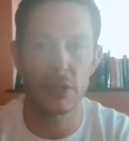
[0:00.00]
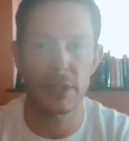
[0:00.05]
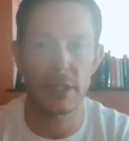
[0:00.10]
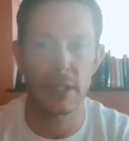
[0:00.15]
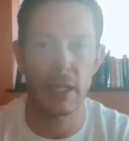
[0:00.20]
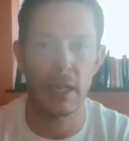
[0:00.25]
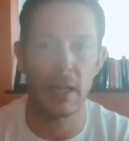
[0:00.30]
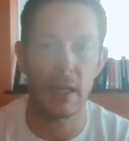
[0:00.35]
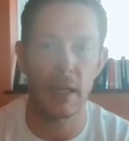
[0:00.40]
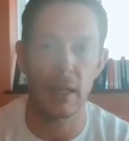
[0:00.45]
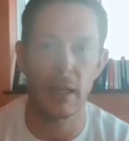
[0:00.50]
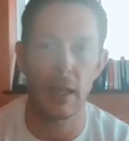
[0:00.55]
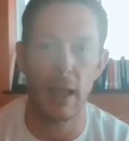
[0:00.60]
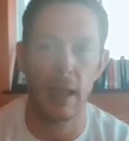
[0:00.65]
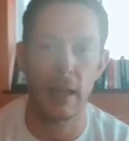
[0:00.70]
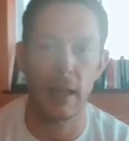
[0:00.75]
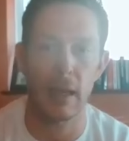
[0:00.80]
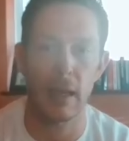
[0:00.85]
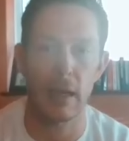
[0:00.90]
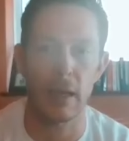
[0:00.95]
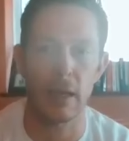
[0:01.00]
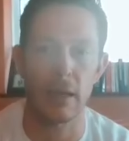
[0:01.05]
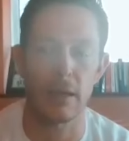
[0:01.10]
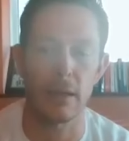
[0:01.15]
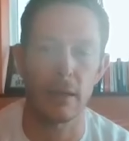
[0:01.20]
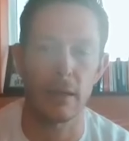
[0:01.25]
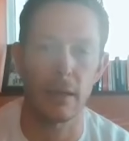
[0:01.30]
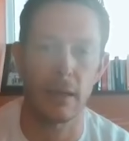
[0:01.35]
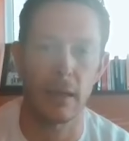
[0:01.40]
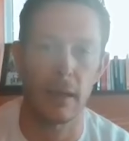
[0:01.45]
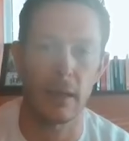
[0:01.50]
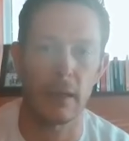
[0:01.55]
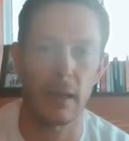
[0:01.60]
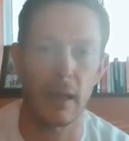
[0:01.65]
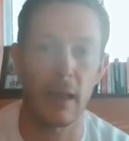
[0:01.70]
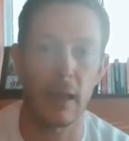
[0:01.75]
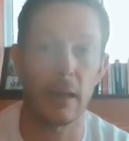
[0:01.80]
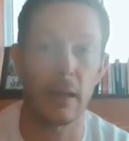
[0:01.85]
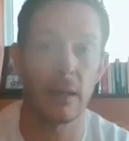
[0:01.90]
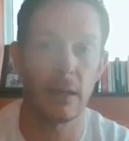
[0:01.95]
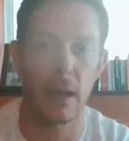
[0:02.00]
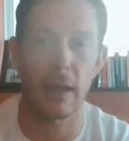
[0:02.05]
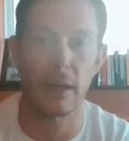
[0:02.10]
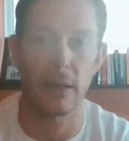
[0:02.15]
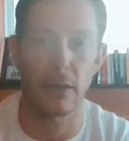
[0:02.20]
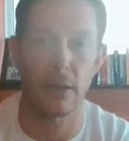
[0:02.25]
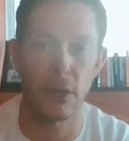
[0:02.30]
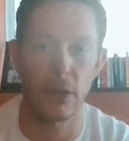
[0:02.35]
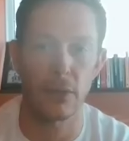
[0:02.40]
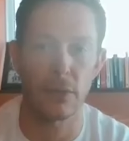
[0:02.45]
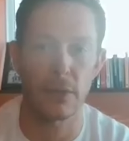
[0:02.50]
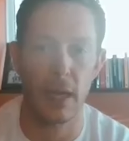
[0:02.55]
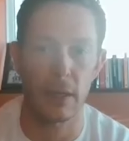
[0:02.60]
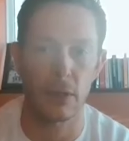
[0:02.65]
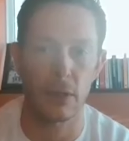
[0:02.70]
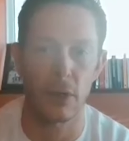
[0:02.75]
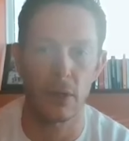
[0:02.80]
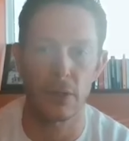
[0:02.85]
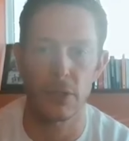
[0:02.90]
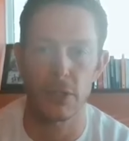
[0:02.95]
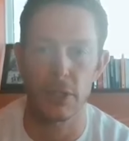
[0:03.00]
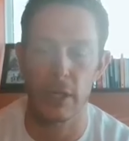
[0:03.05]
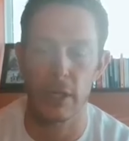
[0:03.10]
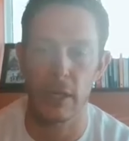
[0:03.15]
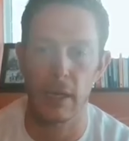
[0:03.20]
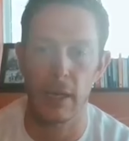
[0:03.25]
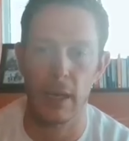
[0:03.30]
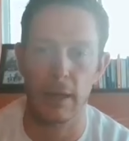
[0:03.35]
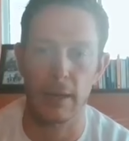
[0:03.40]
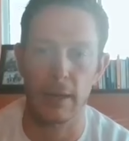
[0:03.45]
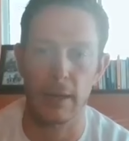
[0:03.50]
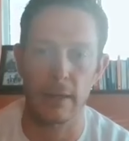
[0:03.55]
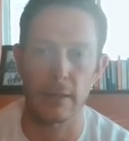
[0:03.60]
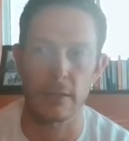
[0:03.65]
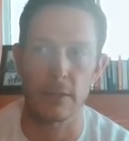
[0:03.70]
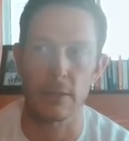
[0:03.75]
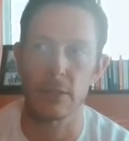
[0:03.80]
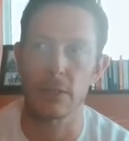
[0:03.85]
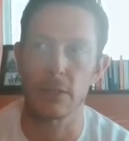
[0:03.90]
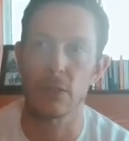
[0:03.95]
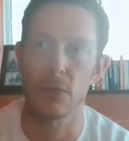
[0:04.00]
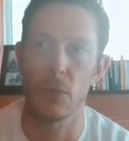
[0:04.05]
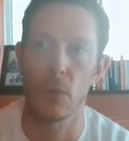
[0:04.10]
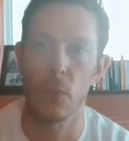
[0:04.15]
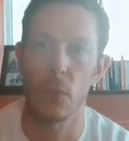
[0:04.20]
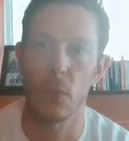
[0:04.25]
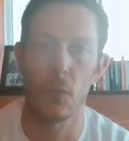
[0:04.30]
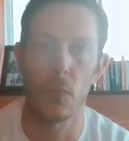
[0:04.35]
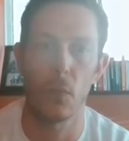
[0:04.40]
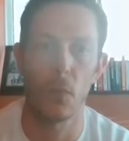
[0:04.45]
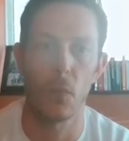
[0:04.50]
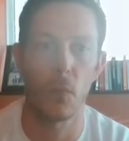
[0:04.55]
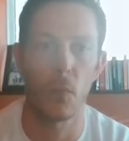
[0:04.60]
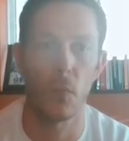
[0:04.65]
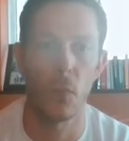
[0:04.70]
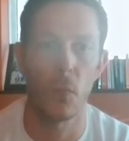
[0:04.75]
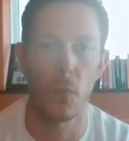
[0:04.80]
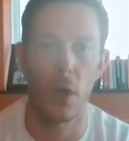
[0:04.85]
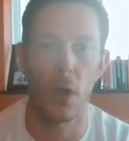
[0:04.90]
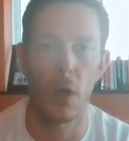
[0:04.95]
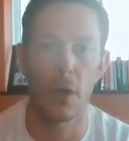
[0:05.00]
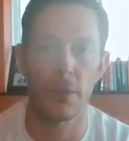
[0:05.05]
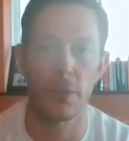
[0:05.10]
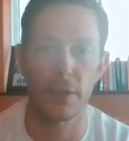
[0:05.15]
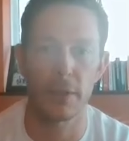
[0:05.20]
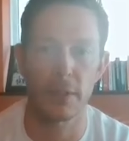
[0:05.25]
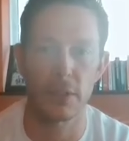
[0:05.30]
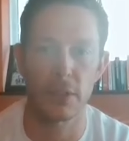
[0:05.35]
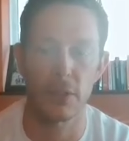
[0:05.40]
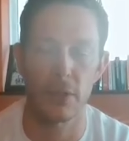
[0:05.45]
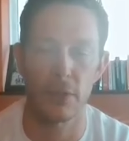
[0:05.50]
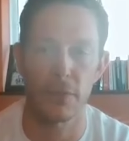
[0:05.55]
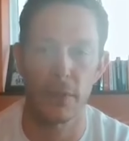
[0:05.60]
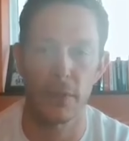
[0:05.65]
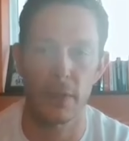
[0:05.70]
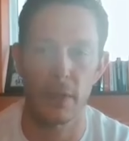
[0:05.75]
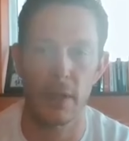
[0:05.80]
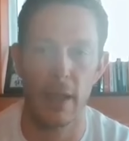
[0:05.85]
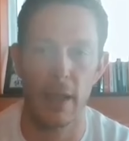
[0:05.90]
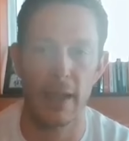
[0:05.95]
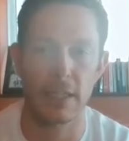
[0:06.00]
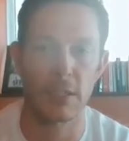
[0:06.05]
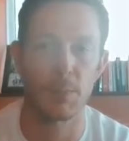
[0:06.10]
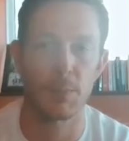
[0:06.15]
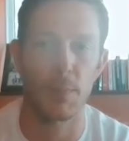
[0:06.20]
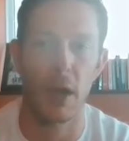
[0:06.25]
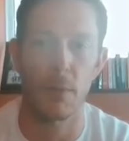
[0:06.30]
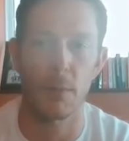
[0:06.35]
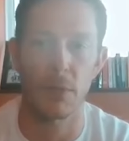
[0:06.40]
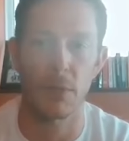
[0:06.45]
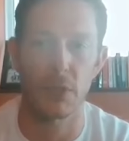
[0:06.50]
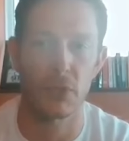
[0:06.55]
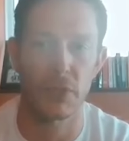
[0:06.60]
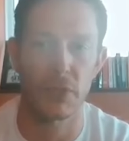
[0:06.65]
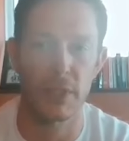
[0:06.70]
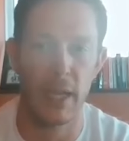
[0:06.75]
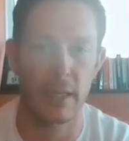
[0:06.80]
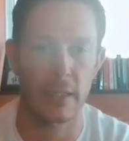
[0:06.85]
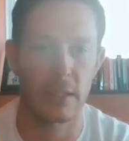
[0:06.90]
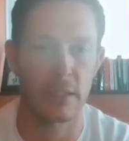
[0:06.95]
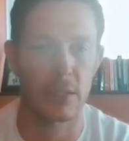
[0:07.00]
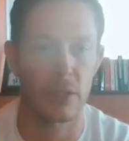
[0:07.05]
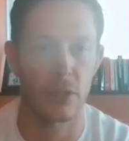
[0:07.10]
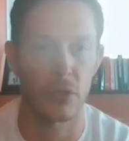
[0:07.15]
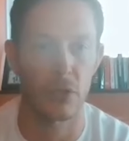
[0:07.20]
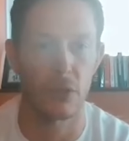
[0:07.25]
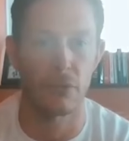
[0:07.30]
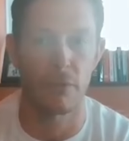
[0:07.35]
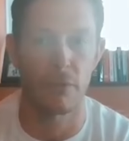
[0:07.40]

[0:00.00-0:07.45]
that you're seeing in net new technology, and what are the sort of the experiments or tests